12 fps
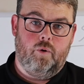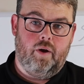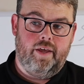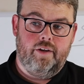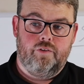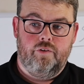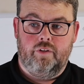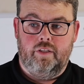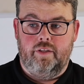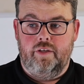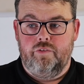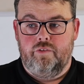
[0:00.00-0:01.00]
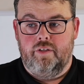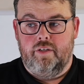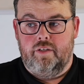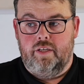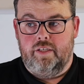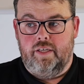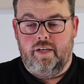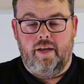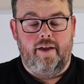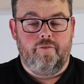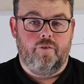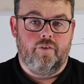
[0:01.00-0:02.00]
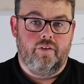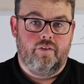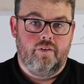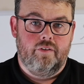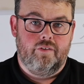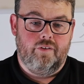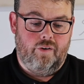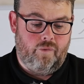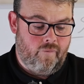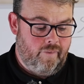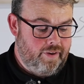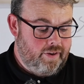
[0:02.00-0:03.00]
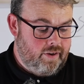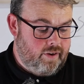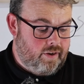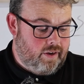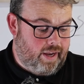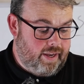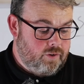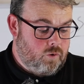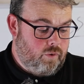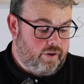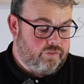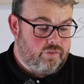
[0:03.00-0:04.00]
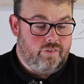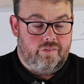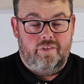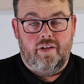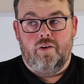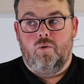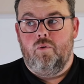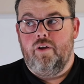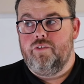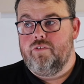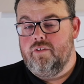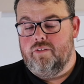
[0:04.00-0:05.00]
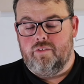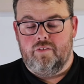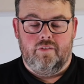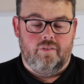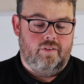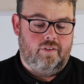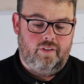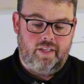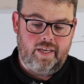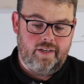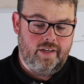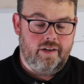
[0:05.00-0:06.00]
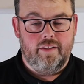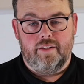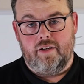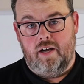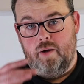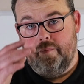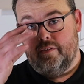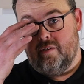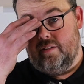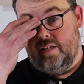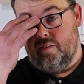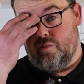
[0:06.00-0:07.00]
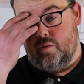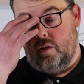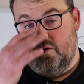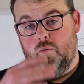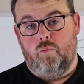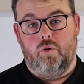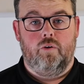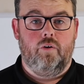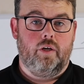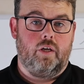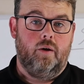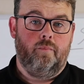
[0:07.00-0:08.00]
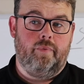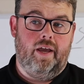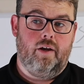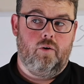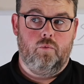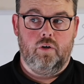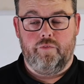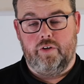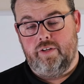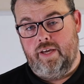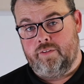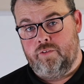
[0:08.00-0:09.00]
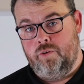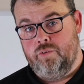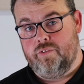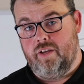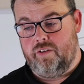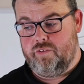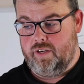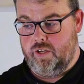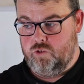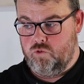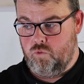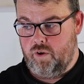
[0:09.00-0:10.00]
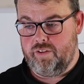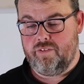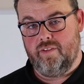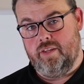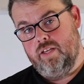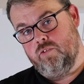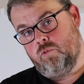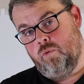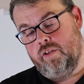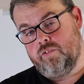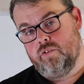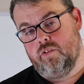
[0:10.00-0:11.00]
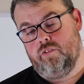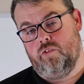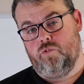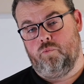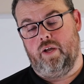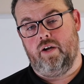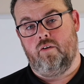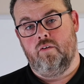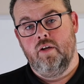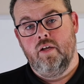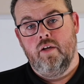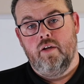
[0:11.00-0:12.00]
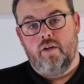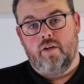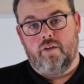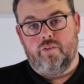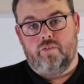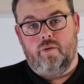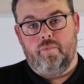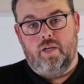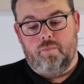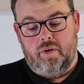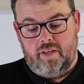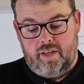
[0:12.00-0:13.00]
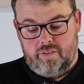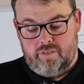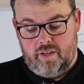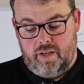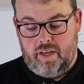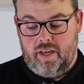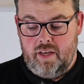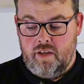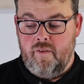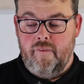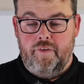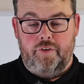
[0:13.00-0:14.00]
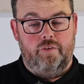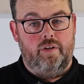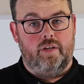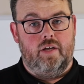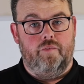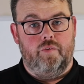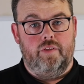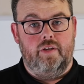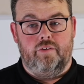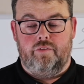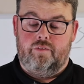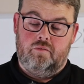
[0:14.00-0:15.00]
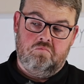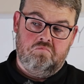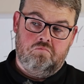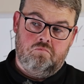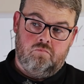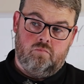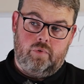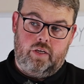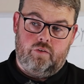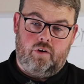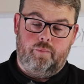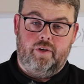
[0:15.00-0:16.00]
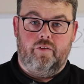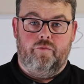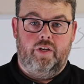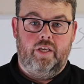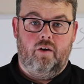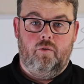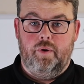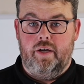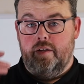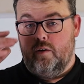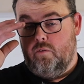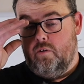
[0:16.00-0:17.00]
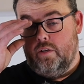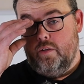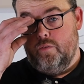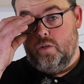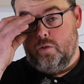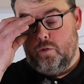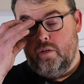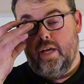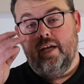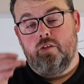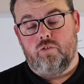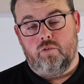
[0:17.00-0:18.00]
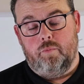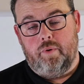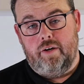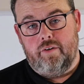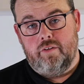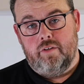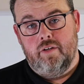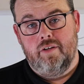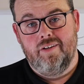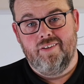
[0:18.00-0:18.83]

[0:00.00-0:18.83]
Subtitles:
We'll add it to the list and get after it. So, and questions. You got questions, lay it down in the comments and let us know. We're going to come back on one of our Tech Tuesdays and address these questions as well. Because somebody may say, hey, you didn't cover this. Either I'll make a video about it or I'll give you a good answer about it.